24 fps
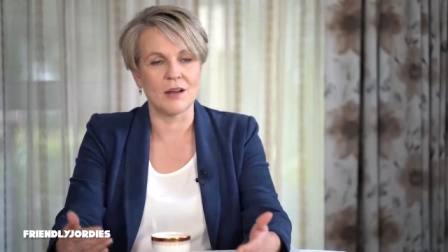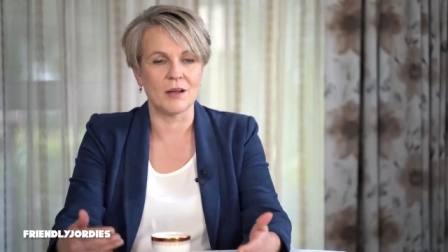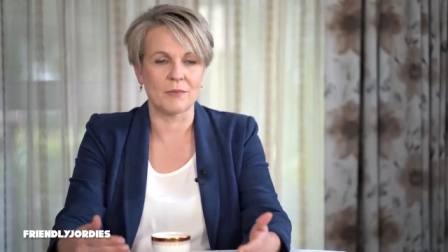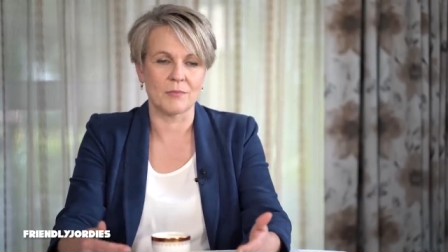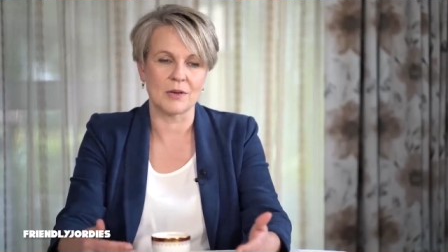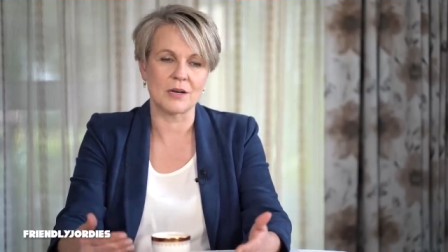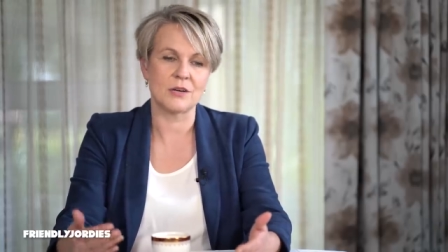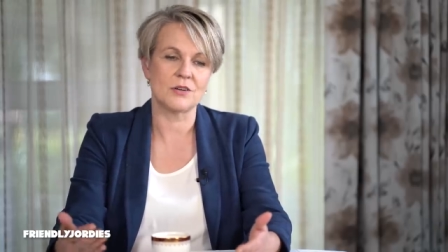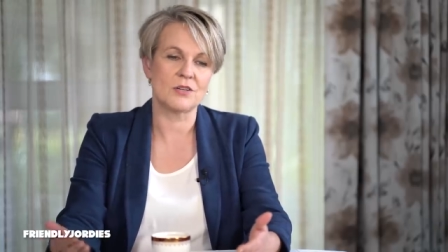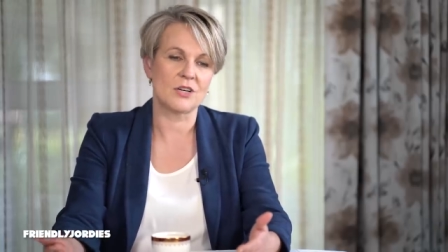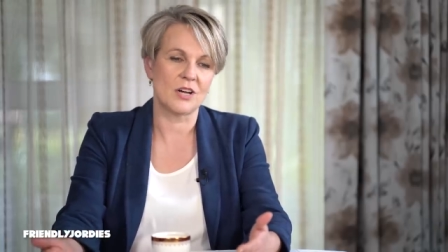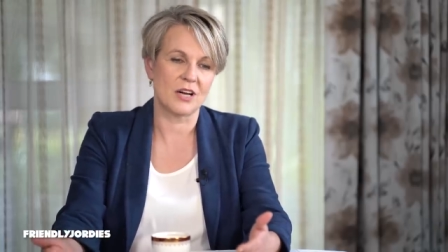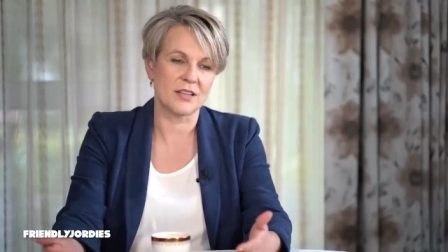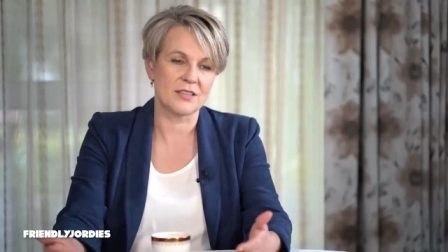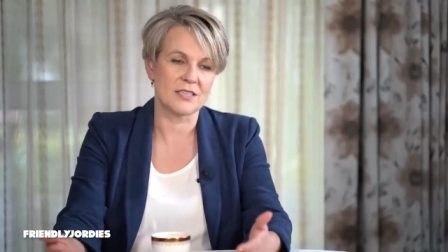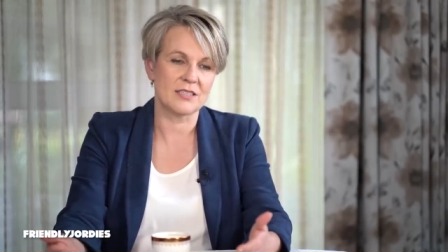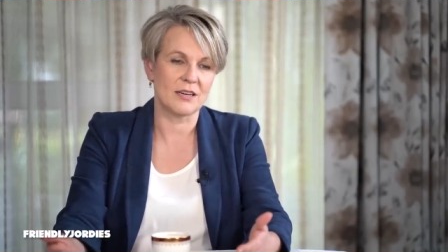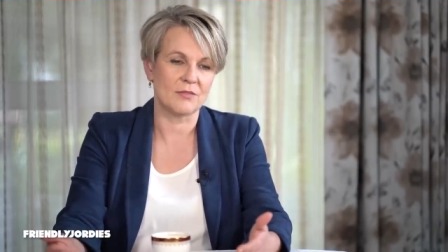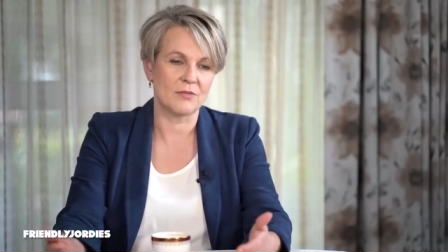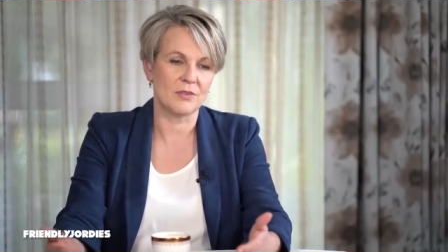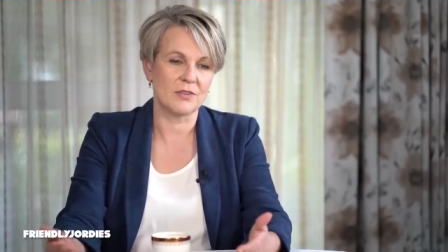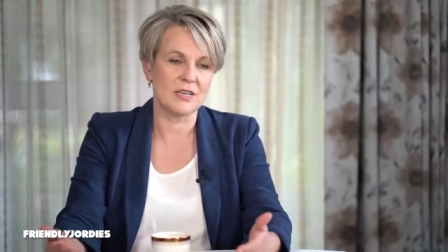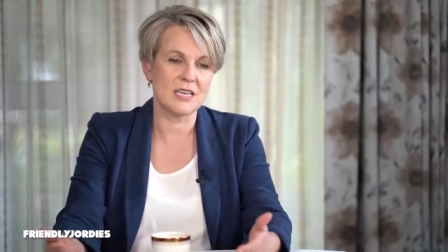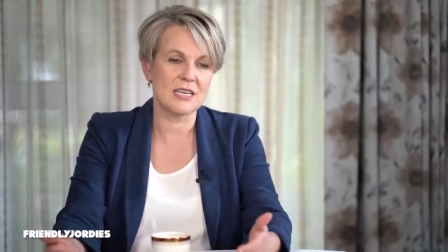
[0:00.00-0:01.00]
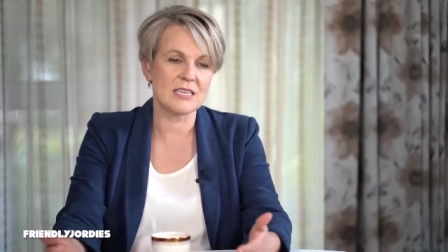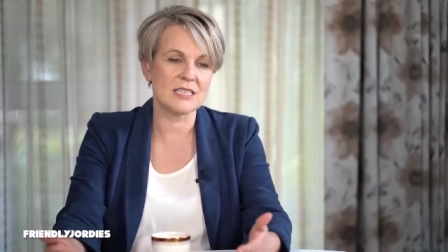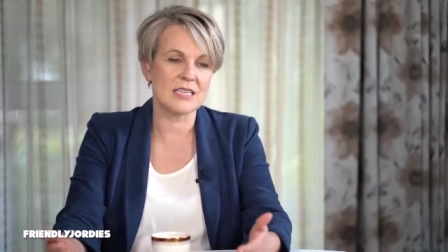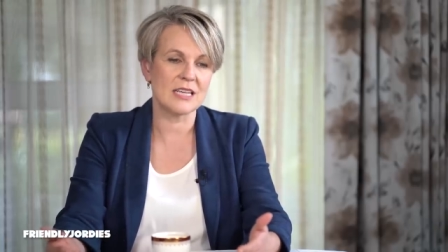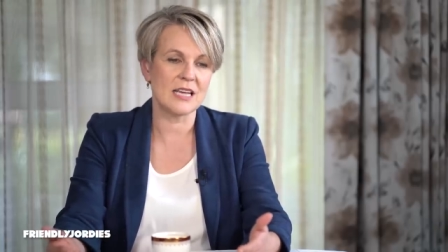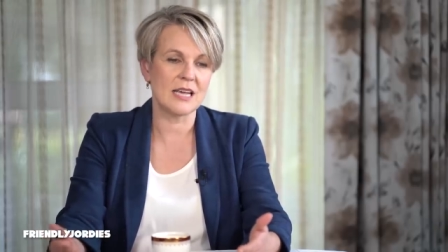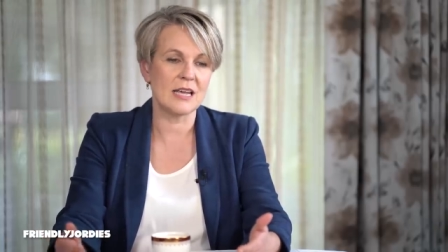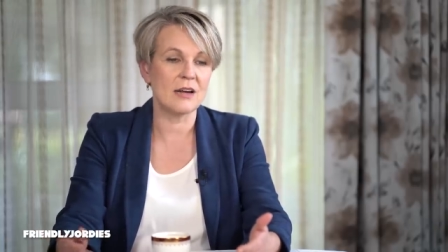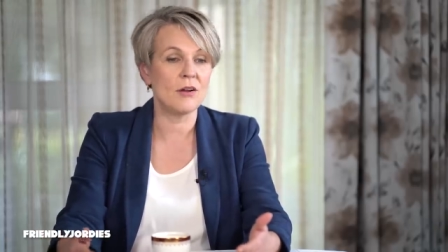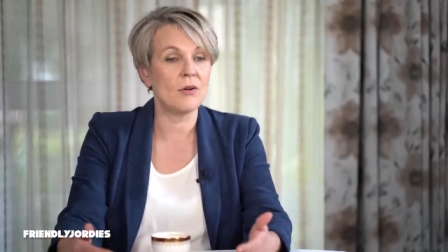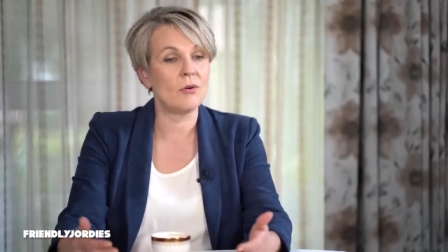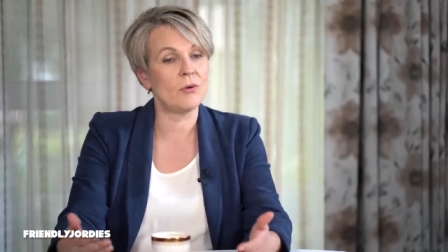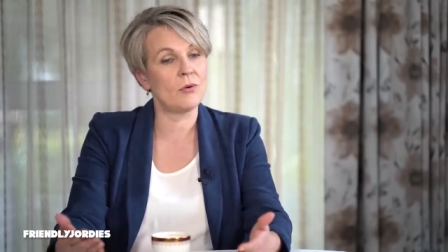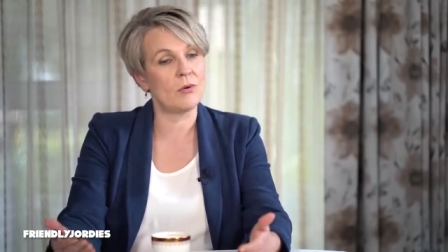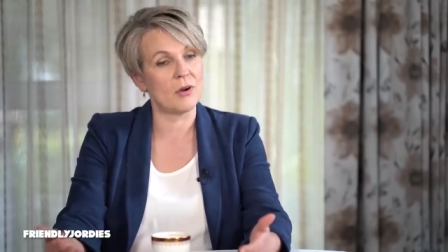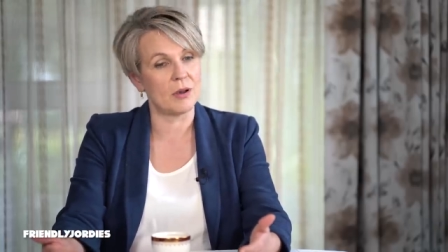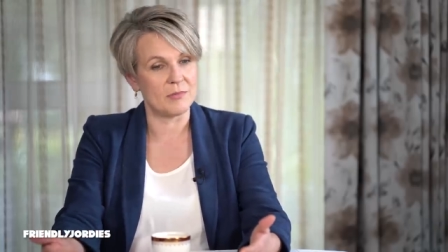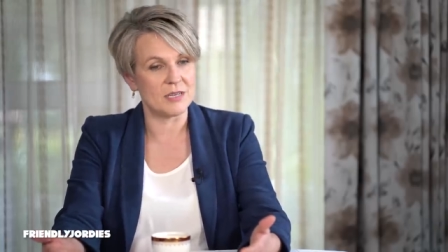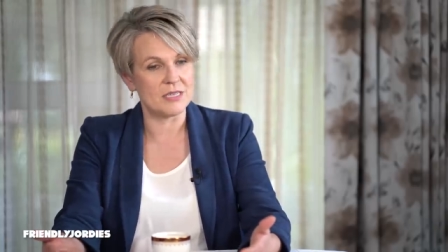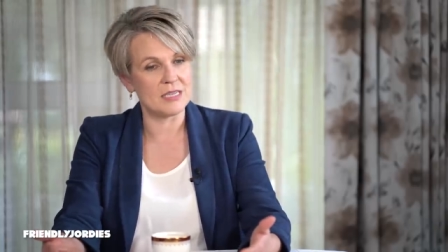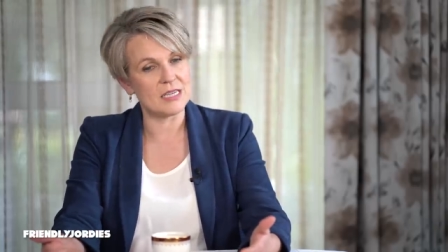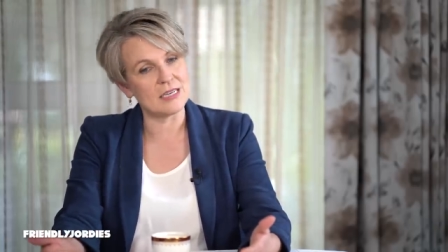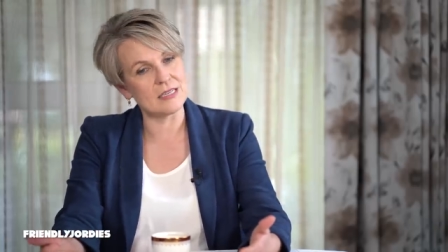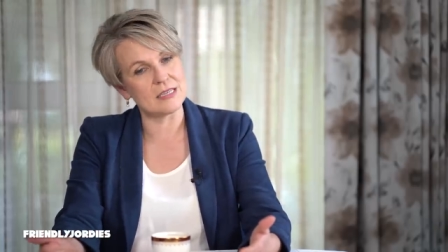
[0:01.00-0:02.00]
I'm going to try the stuff with nicotine. Oh,
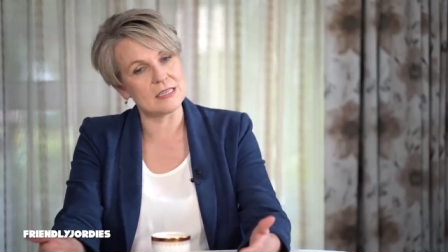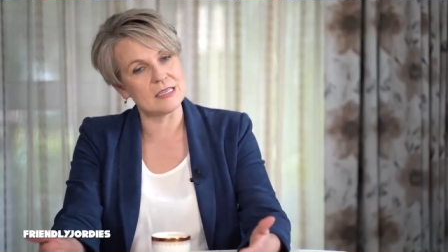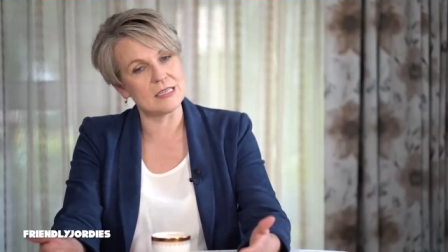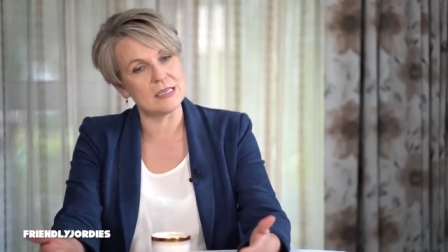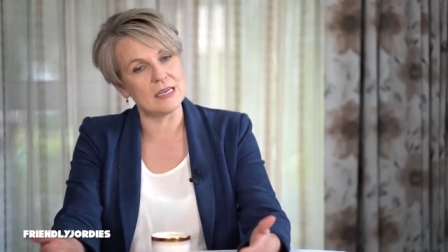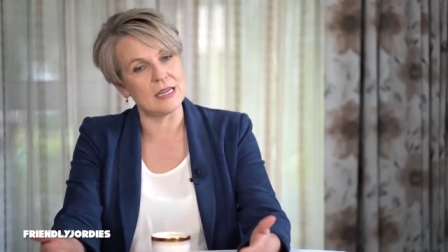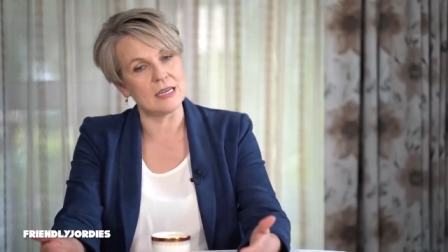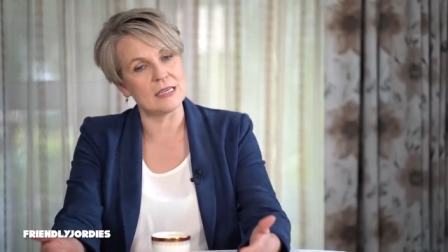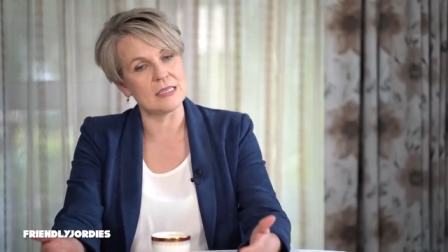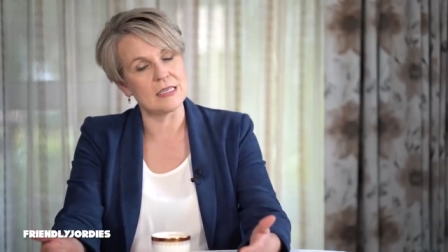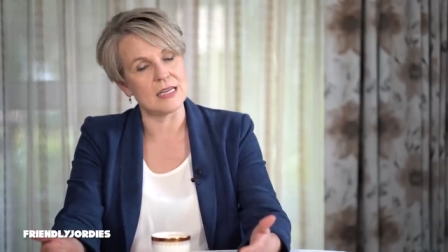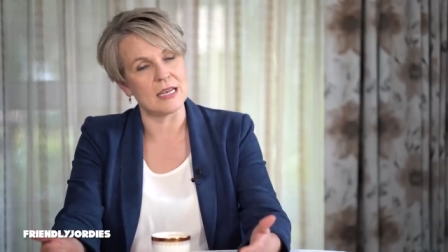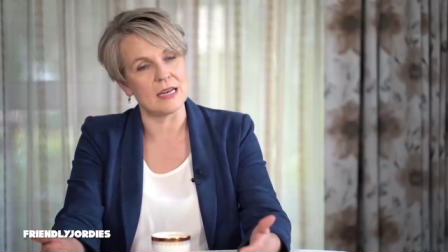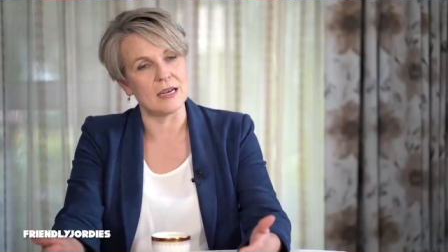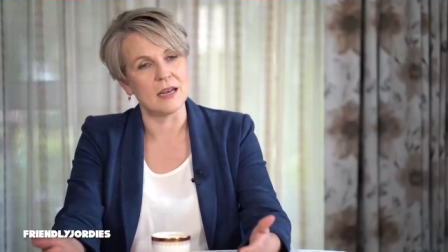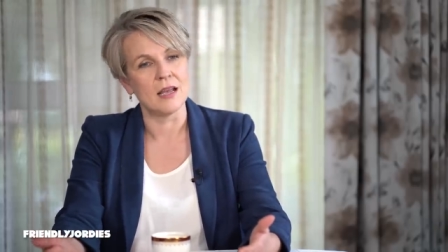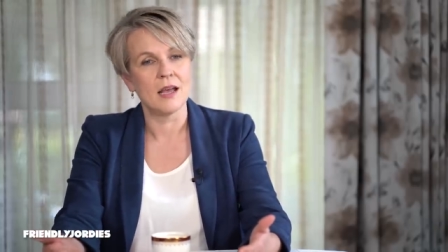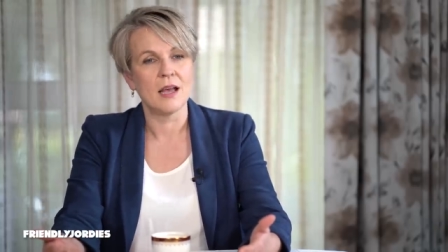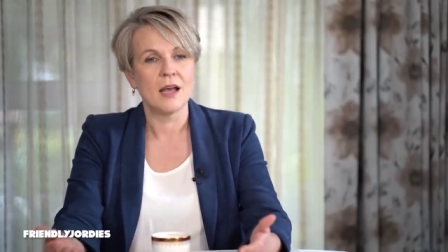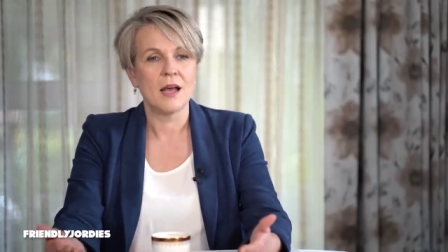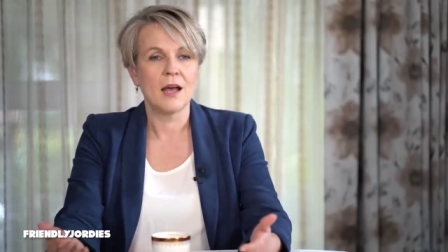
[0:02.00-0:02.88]
I'm addicted to nicotine.